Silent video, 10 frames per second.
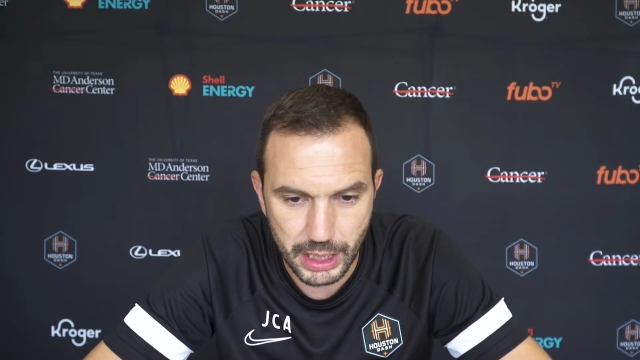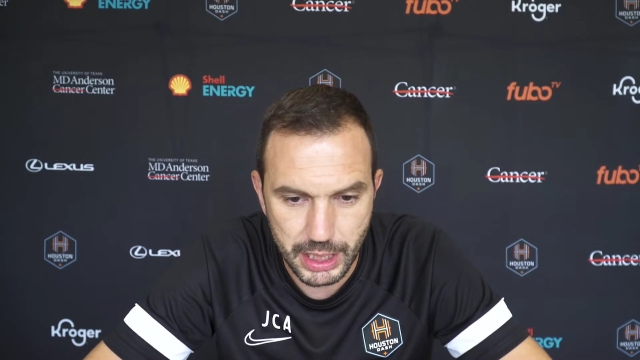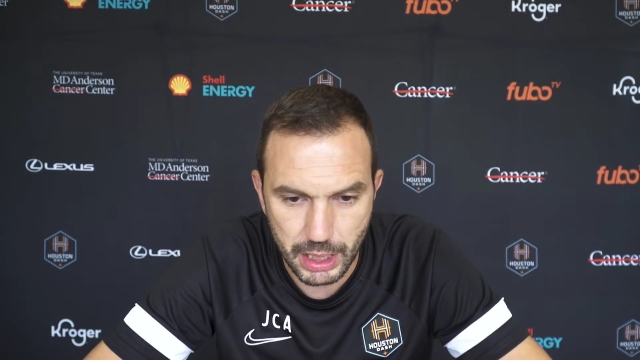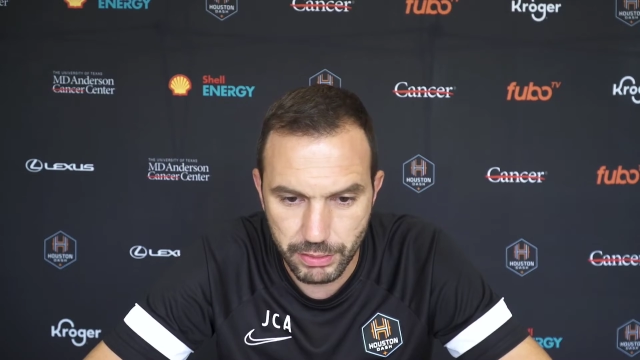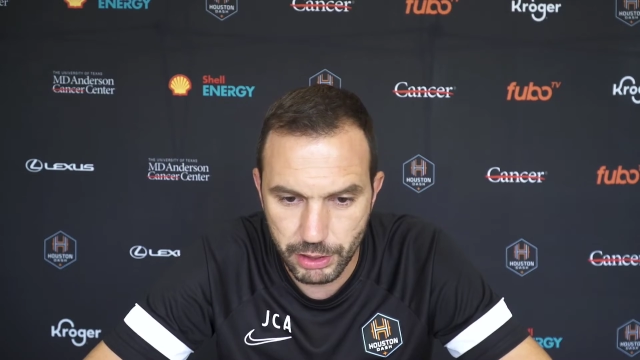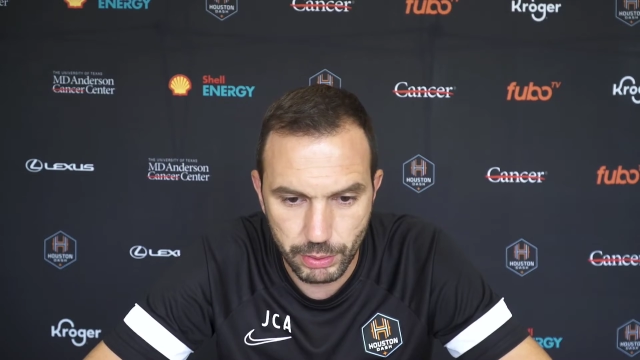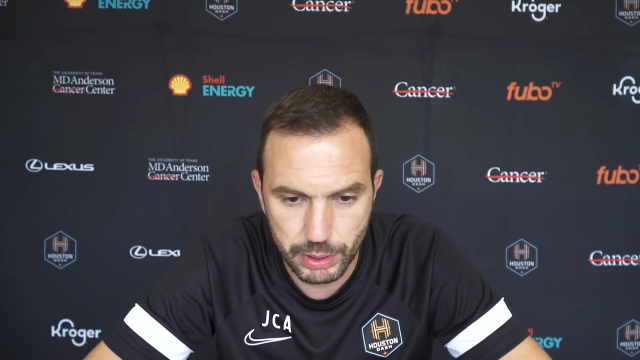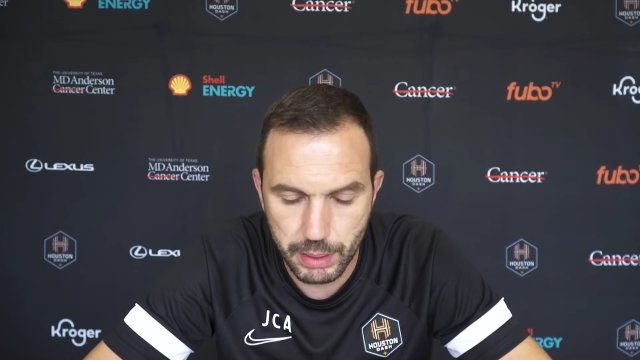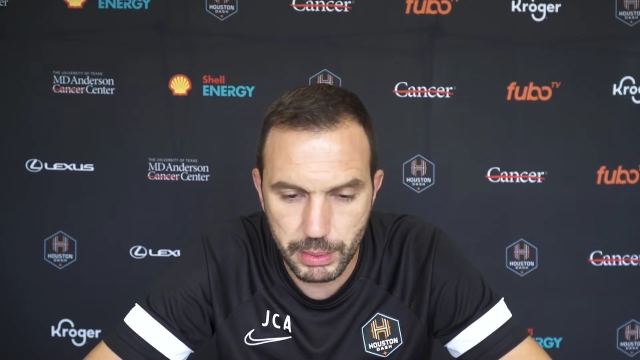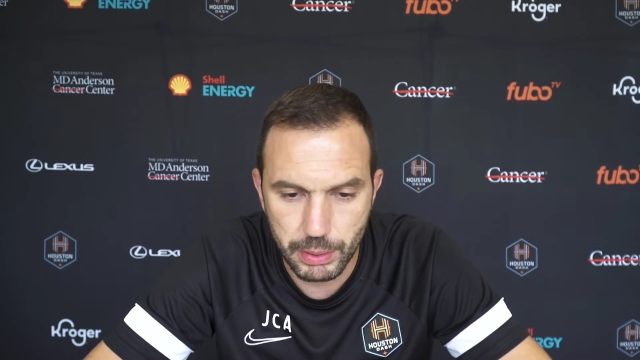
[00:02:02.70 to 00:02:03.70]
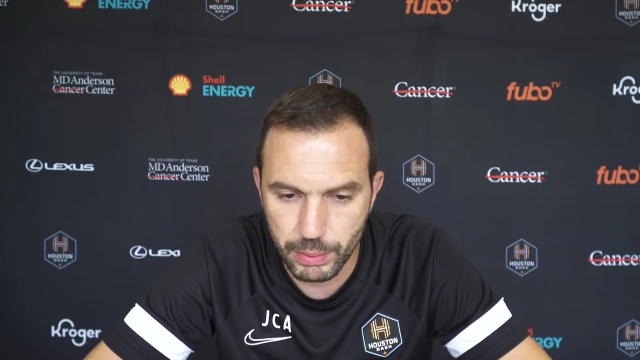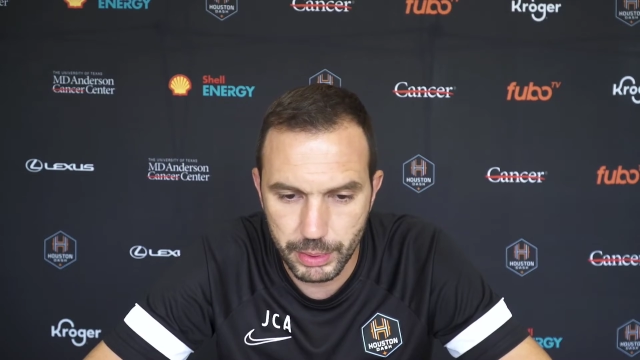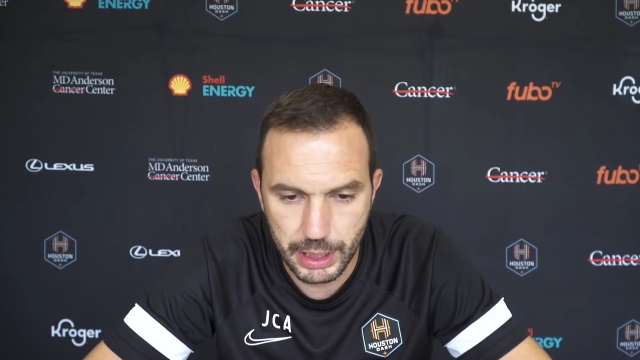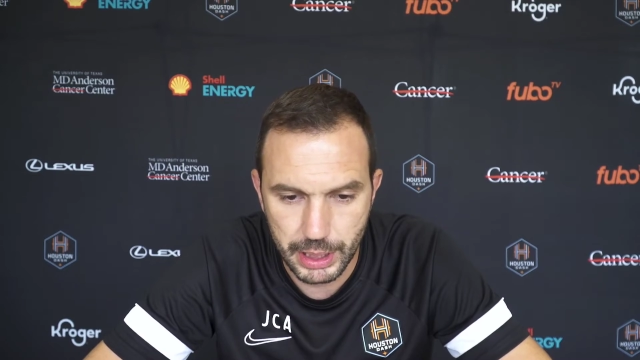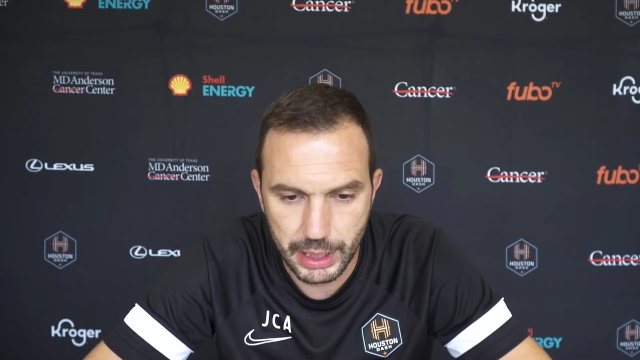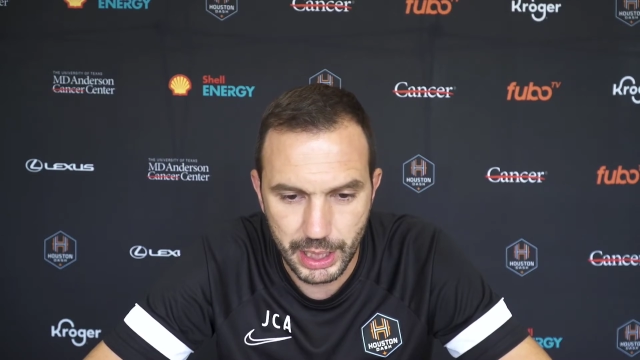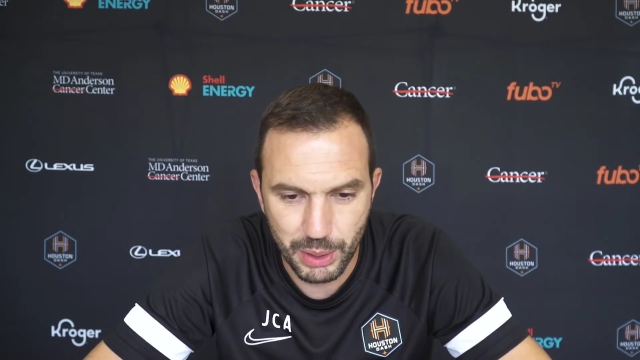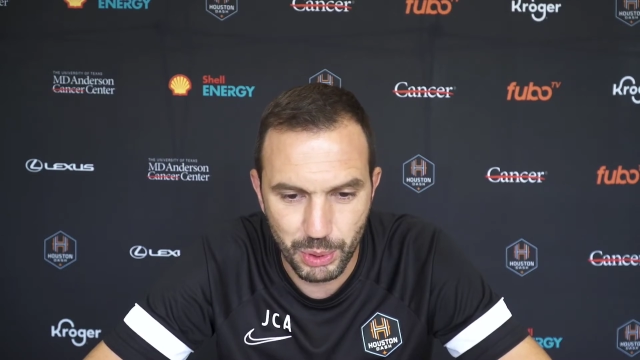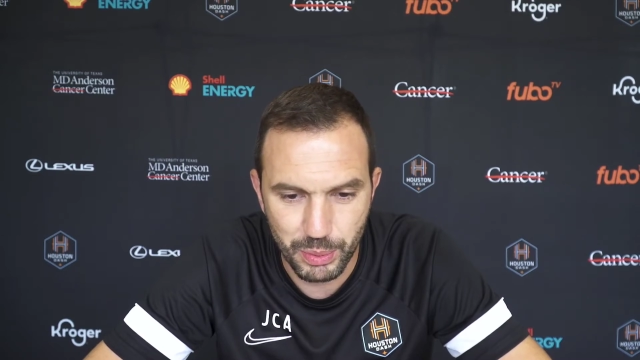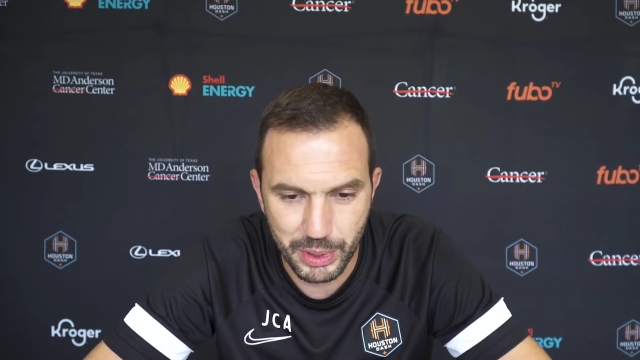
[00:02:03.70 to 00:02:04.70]
such a difficult team, it would be
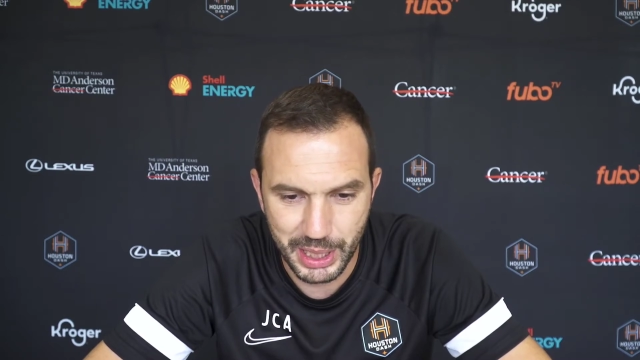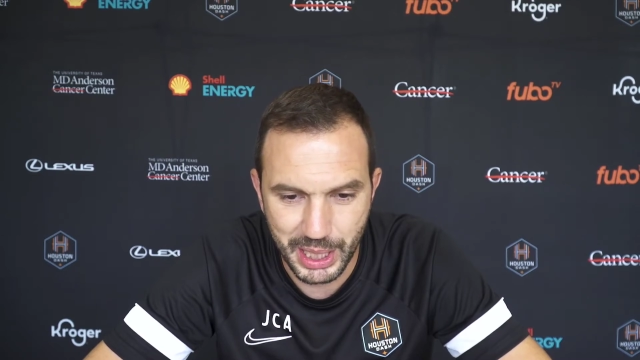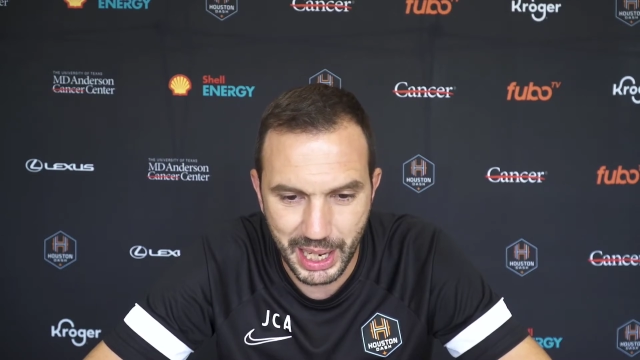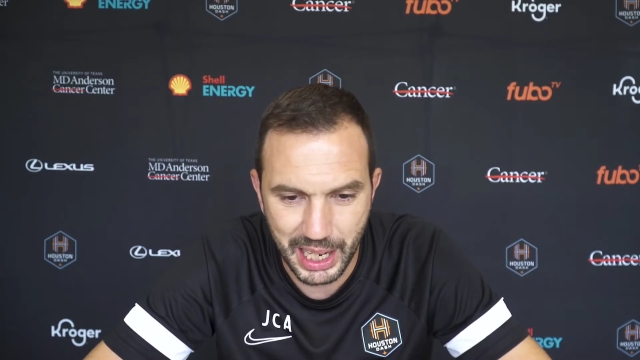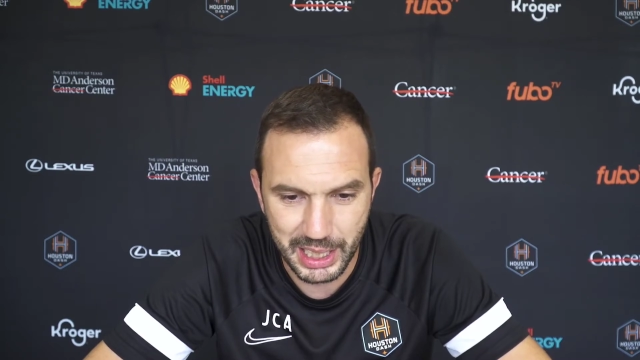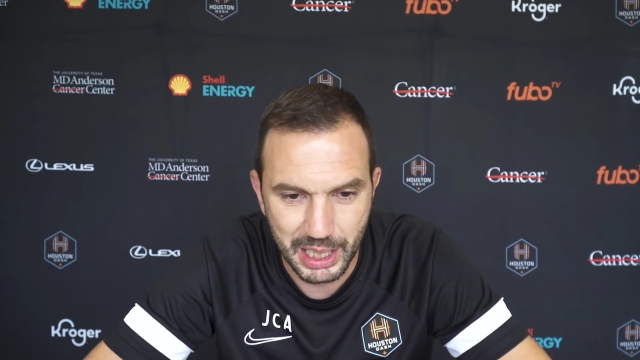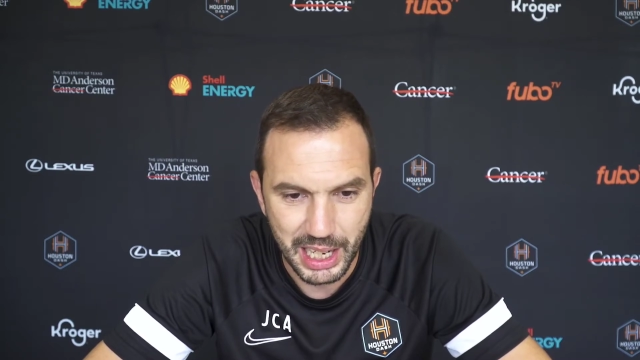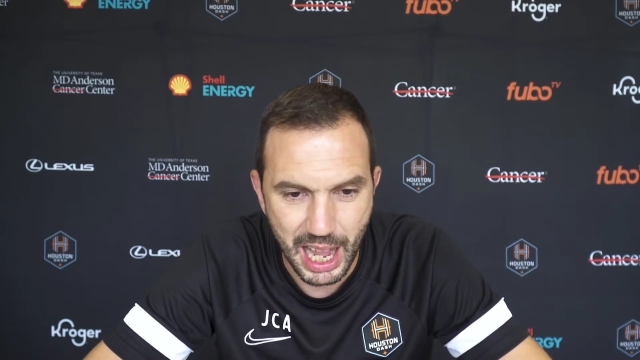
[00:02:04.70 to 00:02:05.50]
an